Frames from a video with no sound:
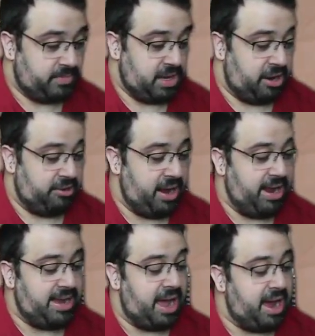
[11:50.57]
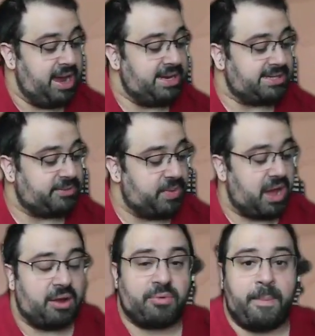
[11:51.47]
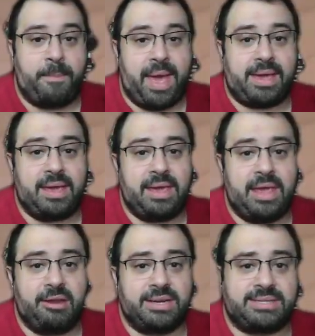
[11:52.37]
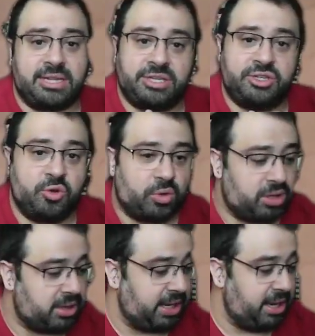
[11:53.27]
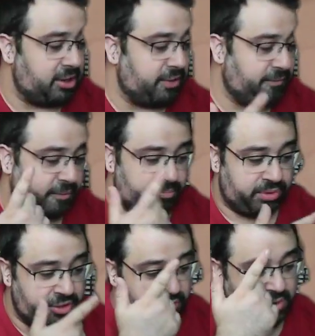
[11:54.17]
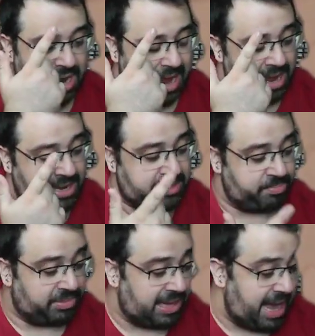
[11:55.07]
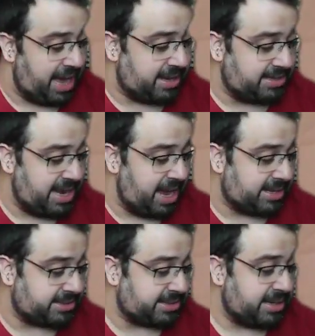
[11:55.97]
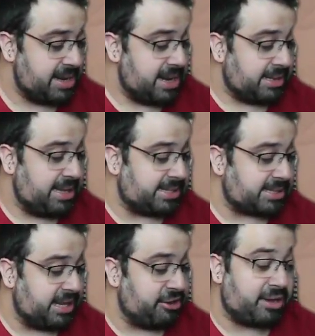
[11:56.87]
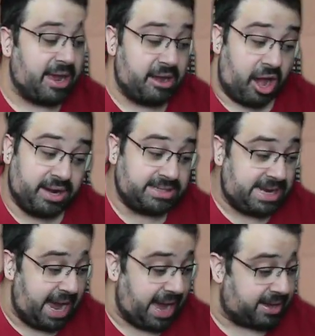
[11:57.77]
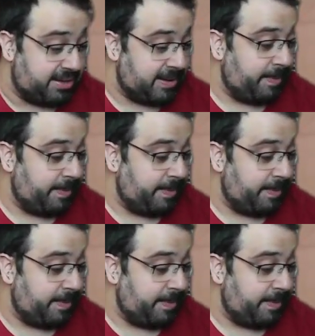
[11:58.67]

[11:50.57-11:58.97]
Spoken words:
All right, nice. We got Rebecca here as the dual leader for blue and black decks. This leader cannot attack.